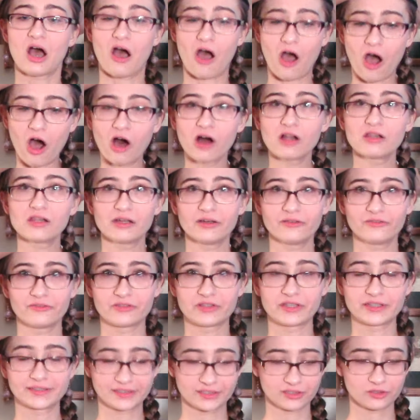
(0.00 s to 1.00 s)
all of
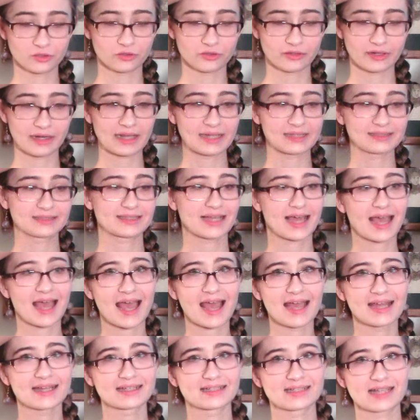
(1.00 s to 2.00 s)
the stories
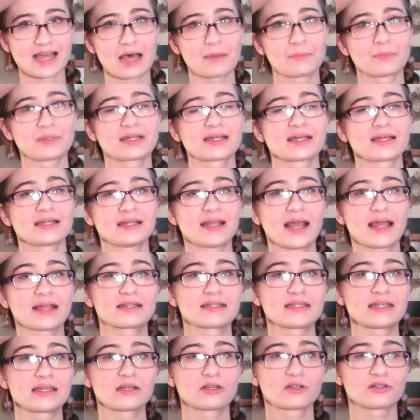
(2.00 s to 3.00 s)
end up
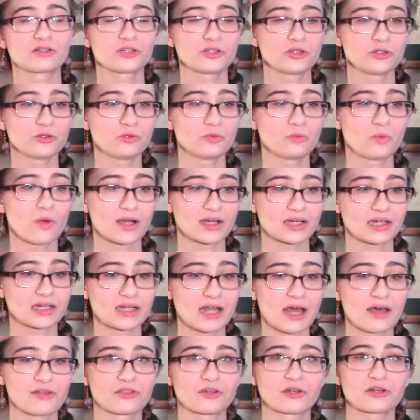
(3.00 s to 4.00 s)
connecting to one
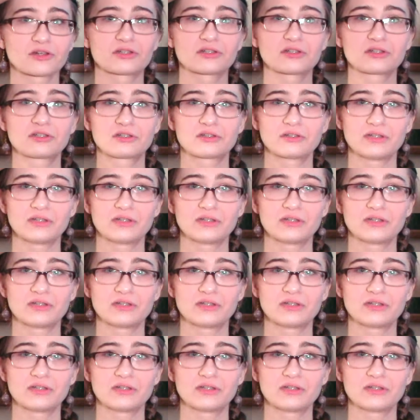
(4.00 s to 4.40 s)
another